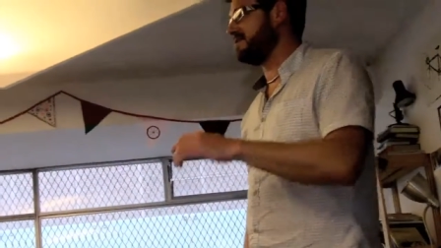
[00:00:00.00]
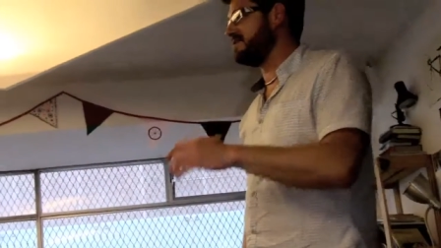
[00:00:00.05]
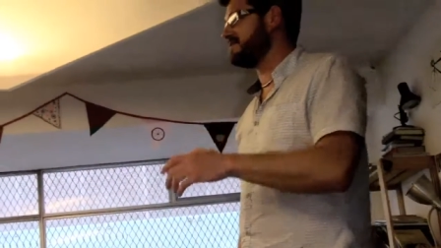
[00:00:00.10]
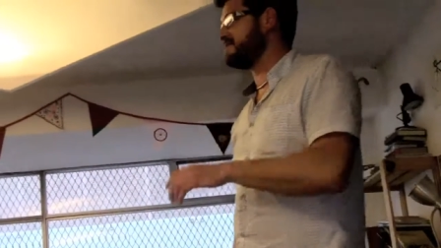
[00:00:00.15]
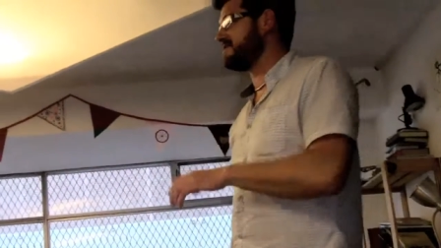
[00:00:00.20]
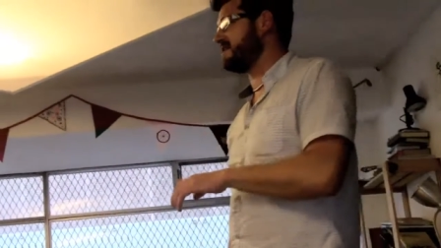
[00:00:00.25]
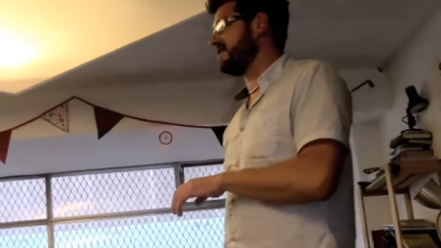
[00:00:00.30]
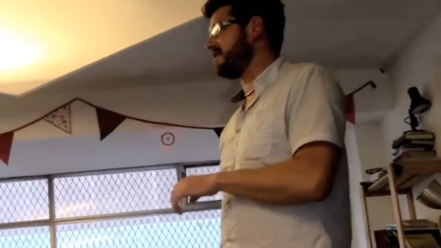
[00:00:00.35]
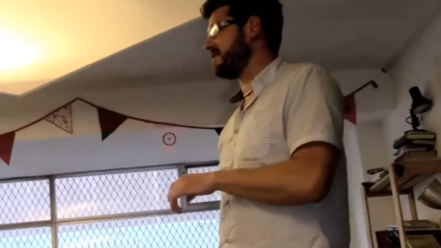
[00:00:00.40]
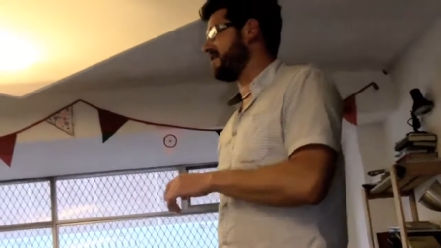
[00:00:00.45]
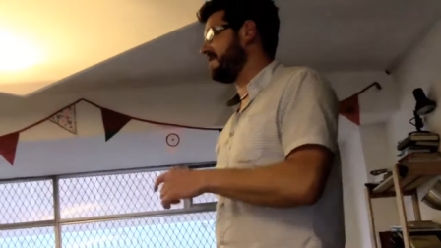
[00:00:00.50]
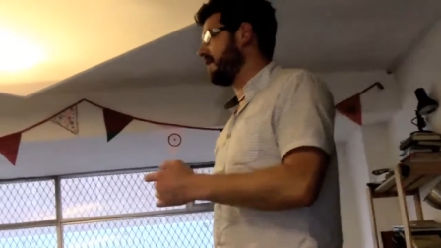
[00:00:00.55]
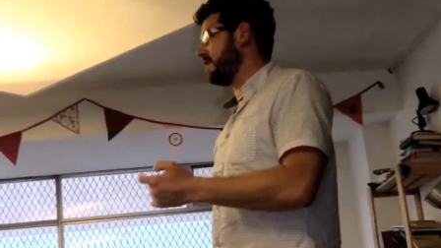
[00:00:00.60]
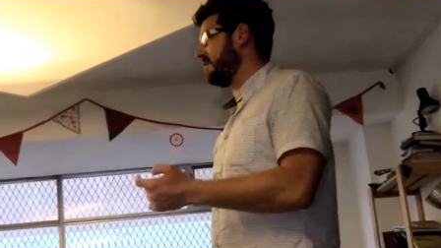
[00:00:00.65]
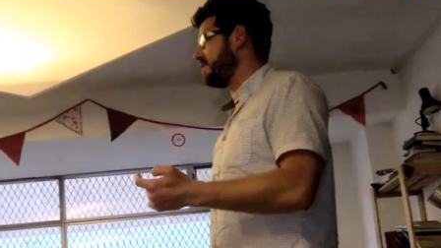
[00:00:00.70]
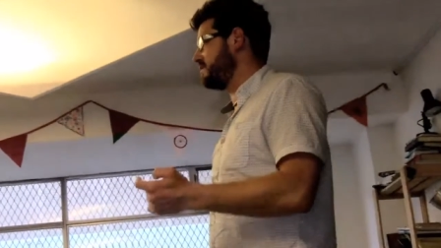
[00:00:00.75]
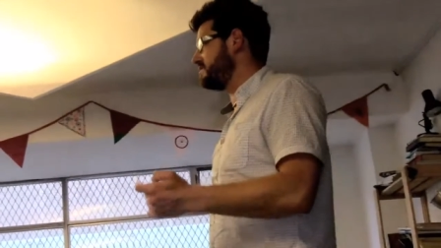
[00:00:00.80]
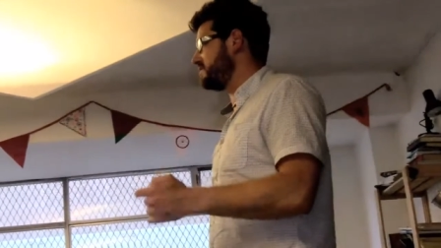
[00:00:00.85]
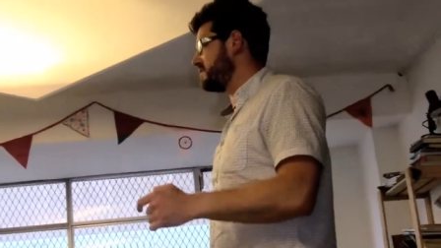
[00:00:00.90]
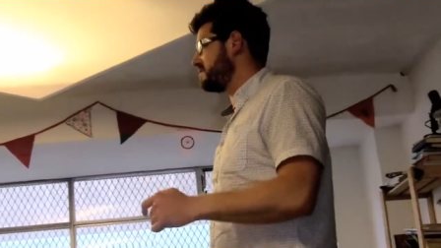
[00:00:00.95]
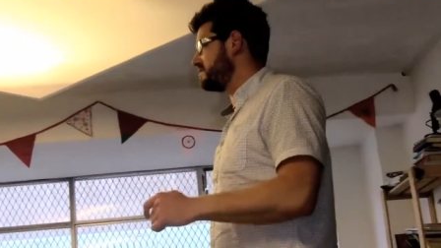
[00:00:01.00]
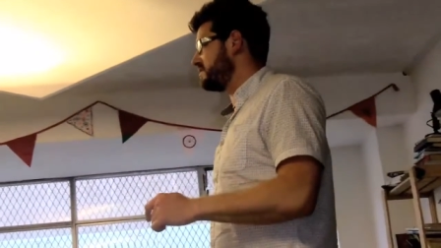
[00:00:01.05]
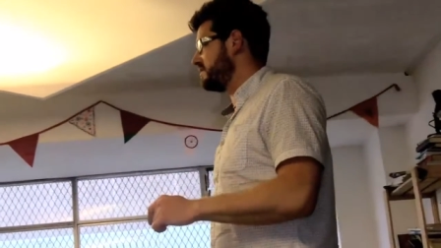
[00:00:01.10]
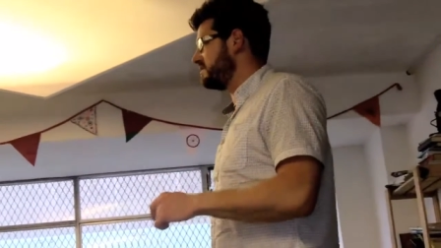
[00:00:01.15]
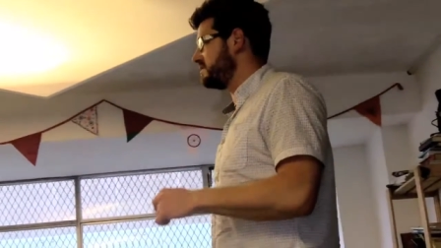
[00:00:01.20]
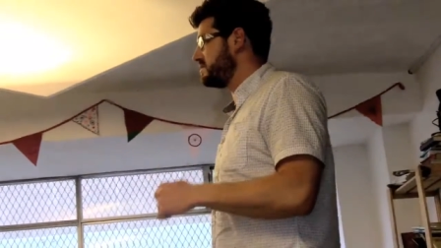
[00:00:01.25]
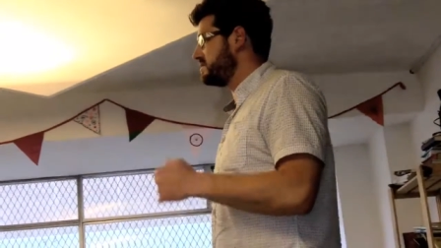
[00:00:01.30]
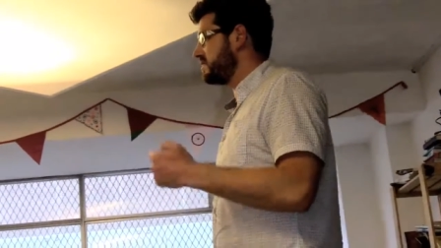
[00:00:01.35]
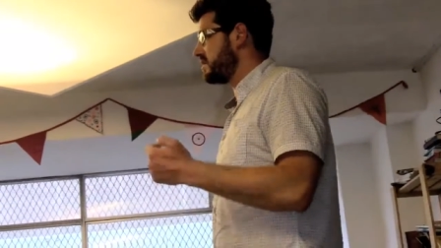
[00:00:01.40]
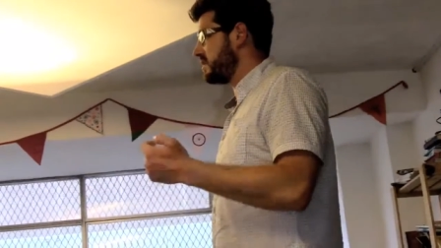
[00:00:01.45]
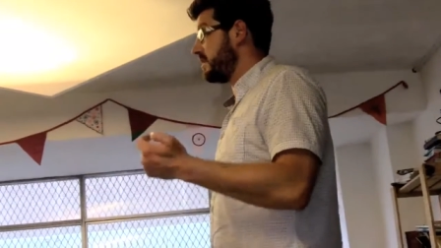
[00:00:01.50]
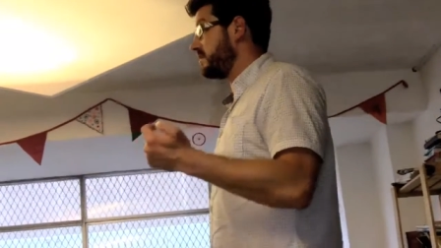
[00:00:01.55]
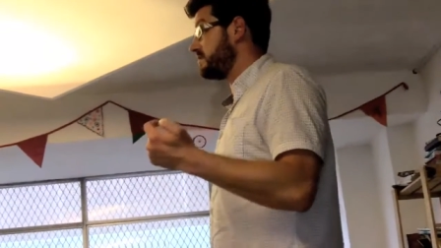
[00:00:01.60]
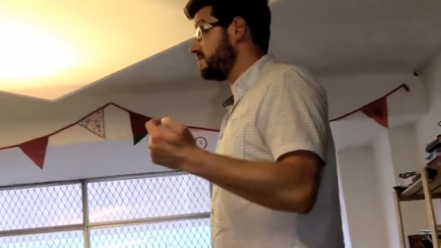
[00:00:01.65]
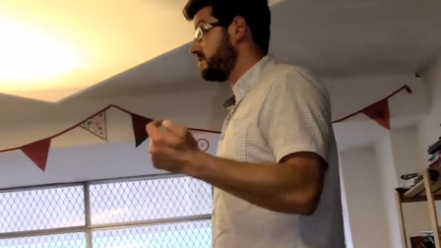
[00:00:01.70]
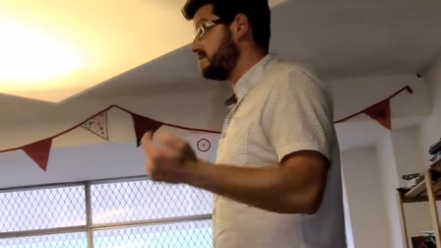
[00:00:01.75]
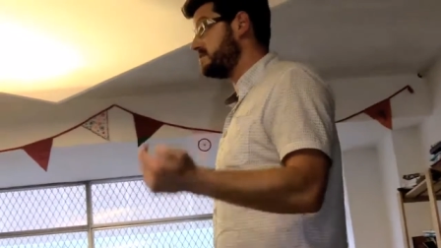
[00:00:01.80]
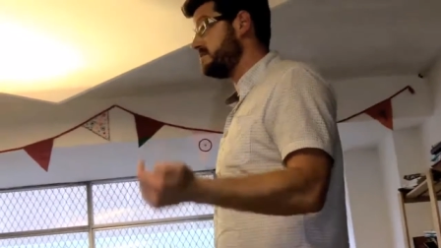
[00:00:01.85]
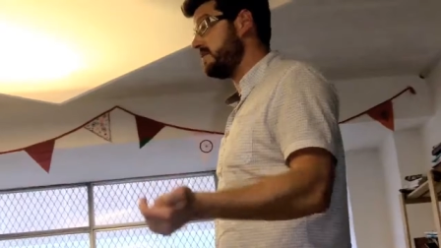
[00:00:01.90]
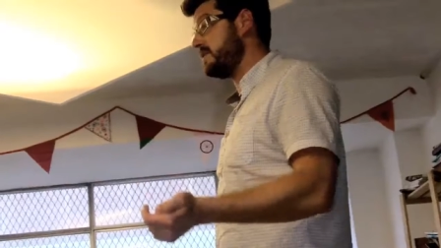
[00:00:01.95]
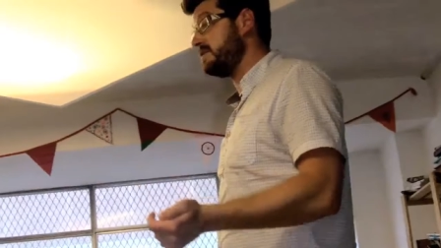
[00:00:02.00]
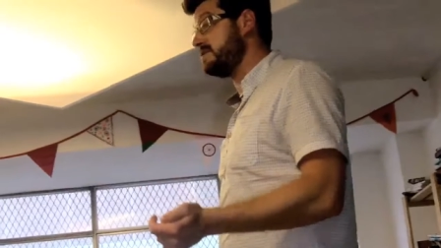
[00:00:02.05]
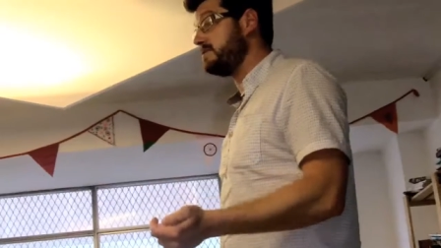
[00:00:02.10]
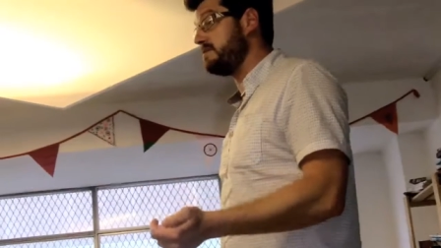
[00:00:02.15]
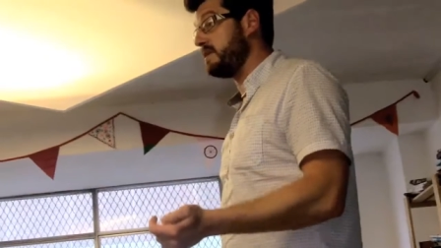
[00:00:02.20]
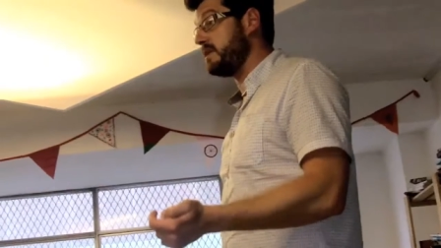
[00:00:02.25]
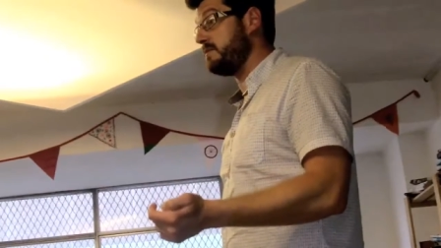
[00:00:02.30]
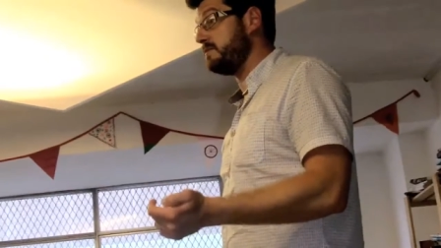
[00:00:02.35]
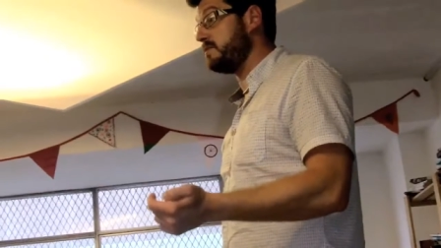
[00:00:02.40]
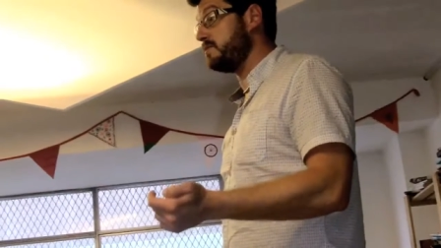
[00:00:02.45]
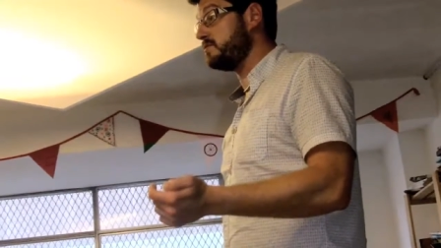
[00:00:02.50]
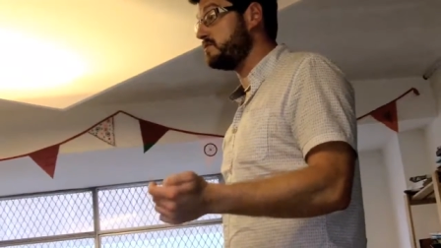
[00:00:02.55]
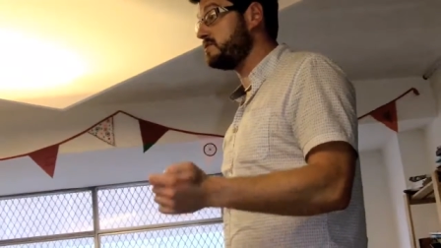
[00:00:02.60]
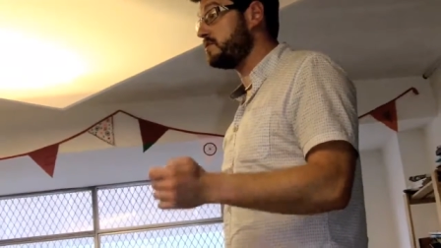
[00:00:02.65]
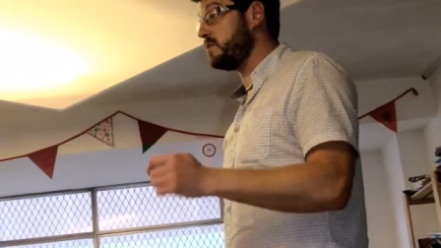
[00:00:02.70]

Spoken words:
an understanding of how we address needs is to go up and speak to people.